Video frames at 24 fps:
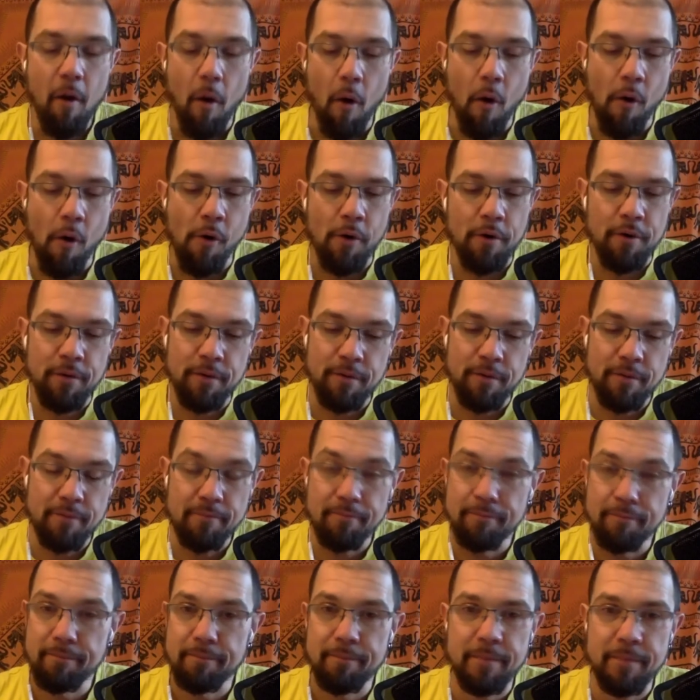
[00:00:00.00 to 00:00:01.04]
or
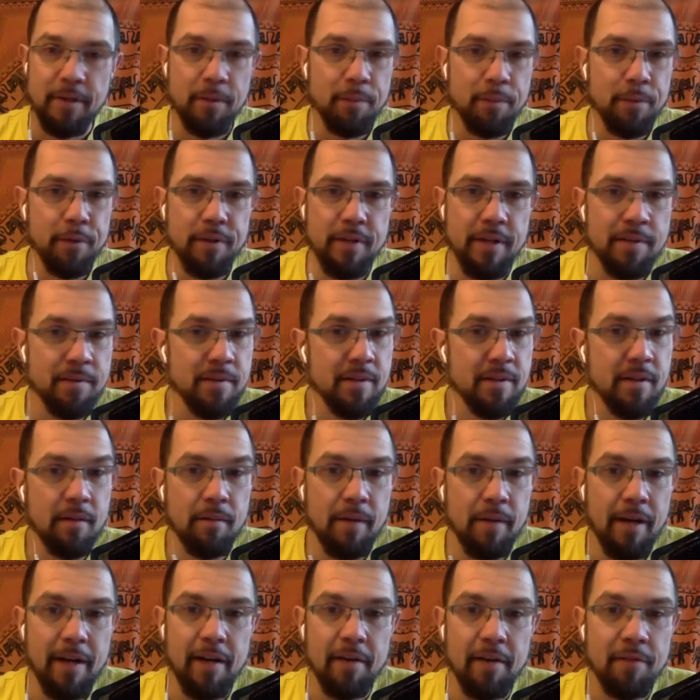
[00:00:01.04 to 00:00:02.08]
you put in some
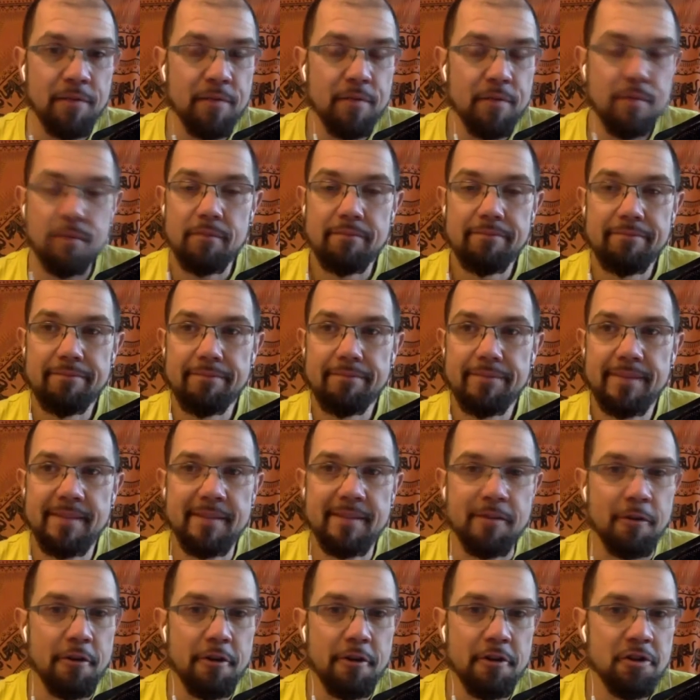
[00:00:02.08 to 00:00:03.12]
kind of
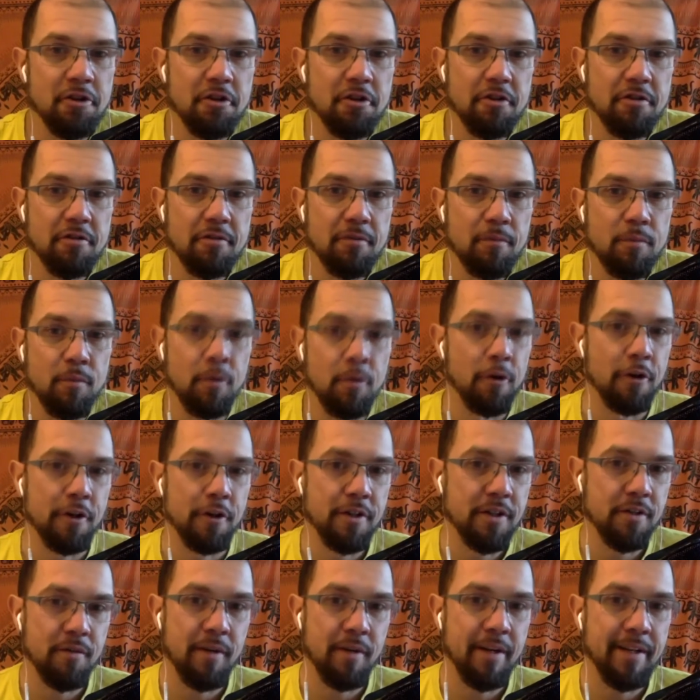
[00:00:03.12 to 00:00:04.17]
search
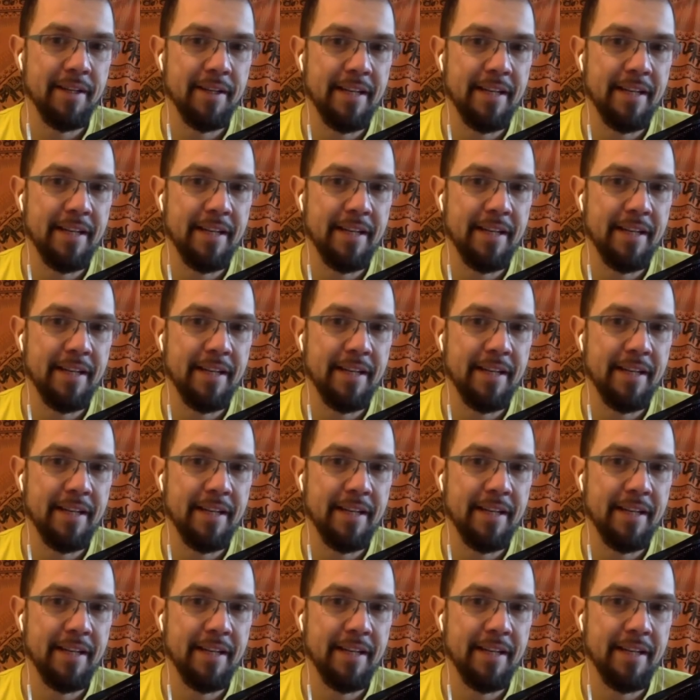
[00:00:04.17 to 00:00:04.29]
words right